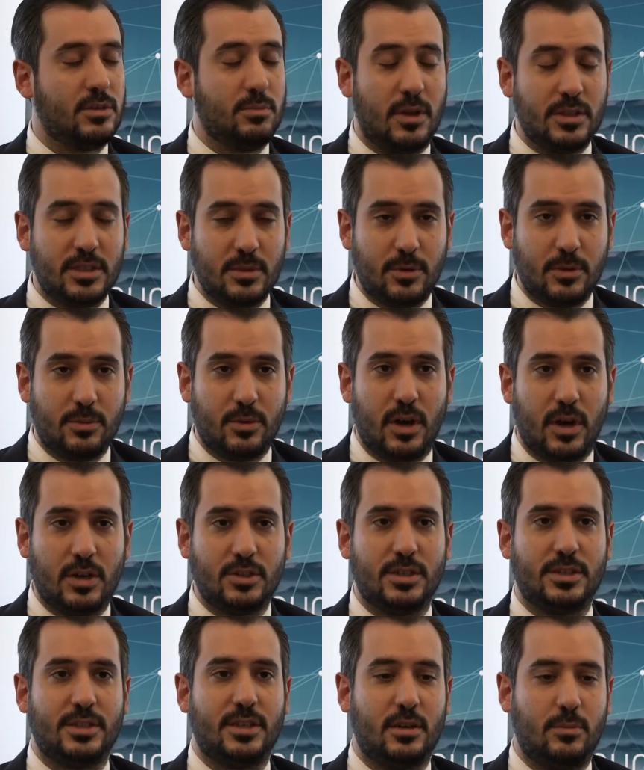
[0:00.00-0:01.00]
multiple
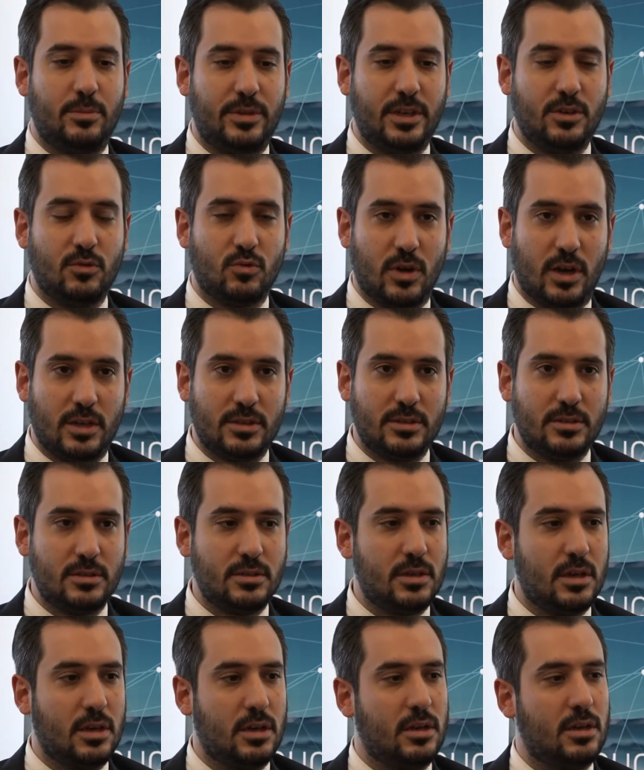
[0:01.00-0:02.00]
projects that are being
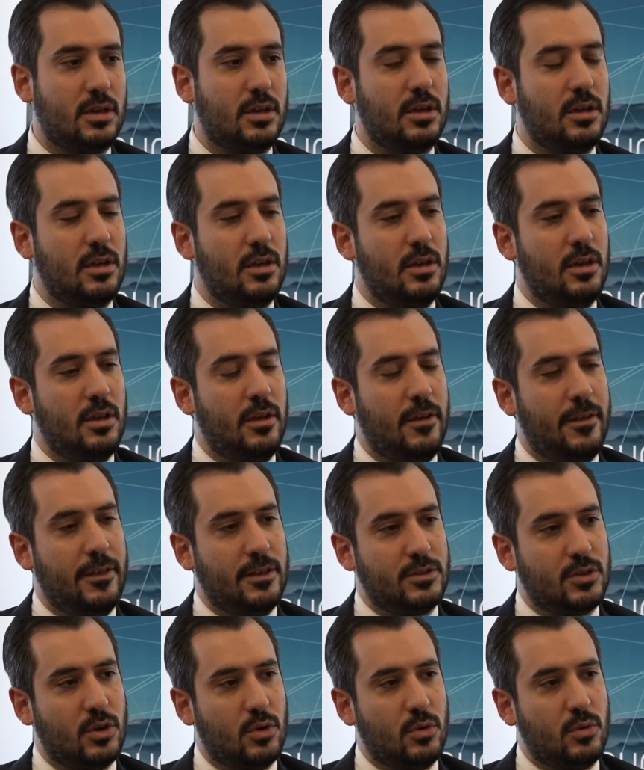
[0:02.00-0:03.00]
run.
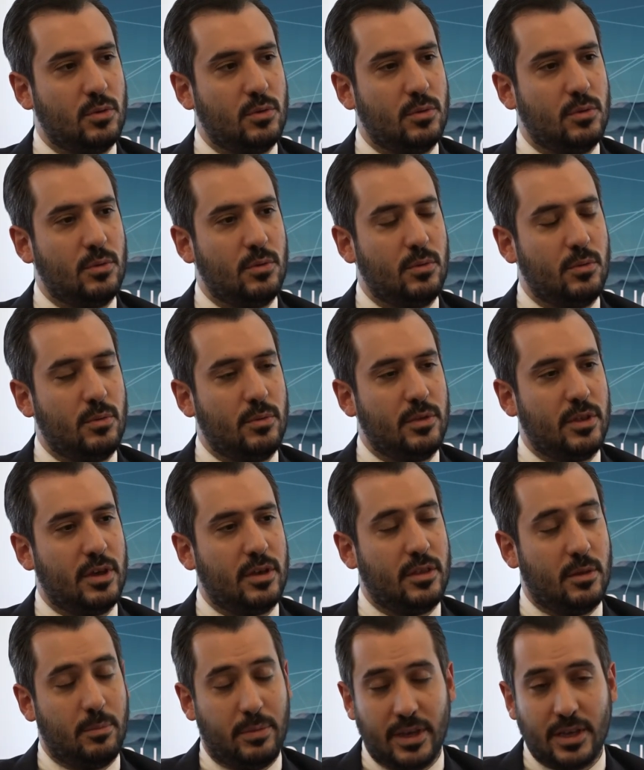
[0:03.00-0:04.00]
So
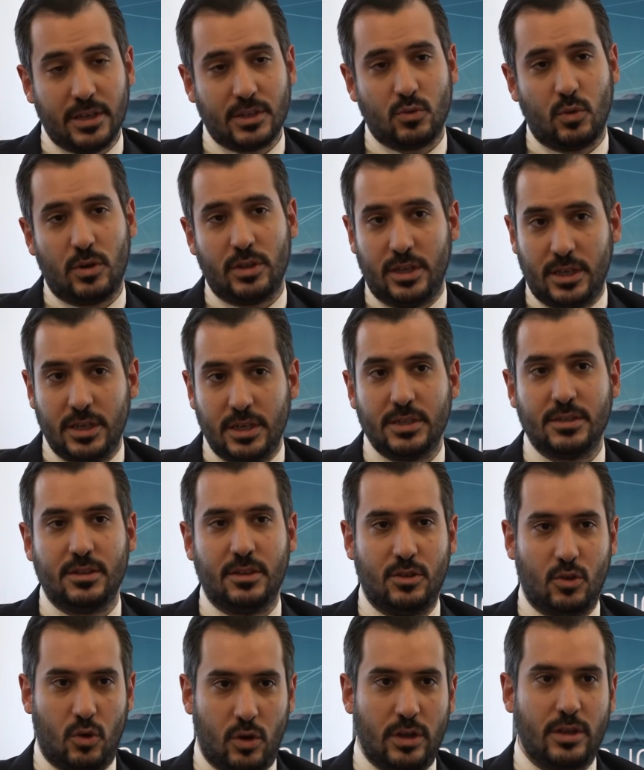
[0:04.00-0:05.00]
the biggest one is the
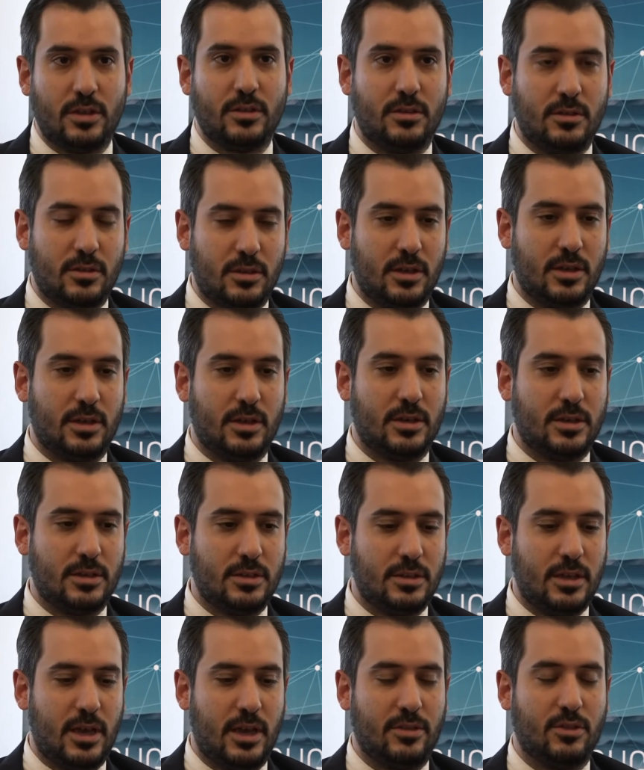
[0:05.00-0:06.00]
Noy
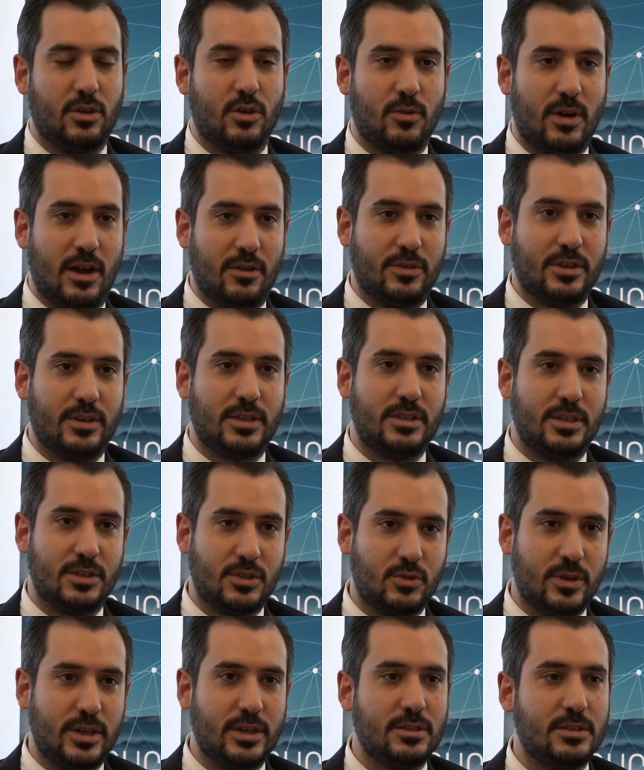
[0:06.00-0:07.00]
Ethnographic
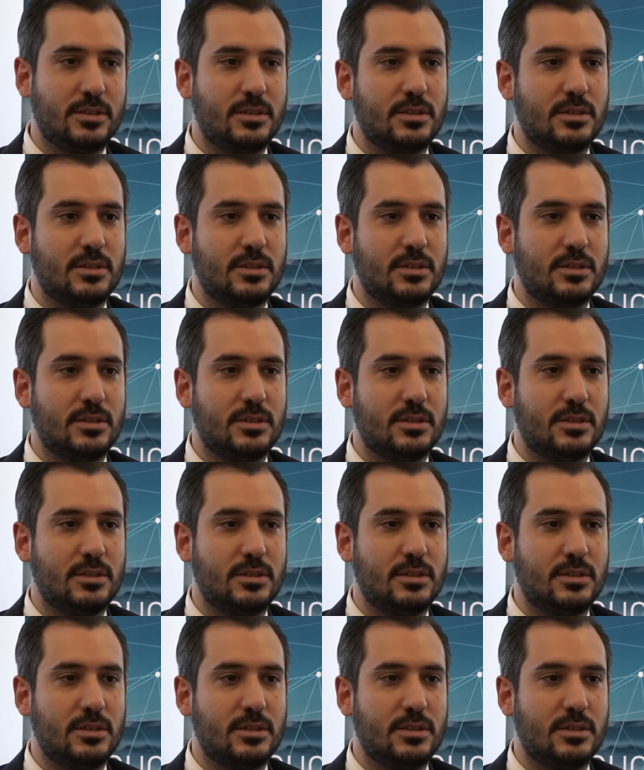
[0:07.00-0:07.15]
District.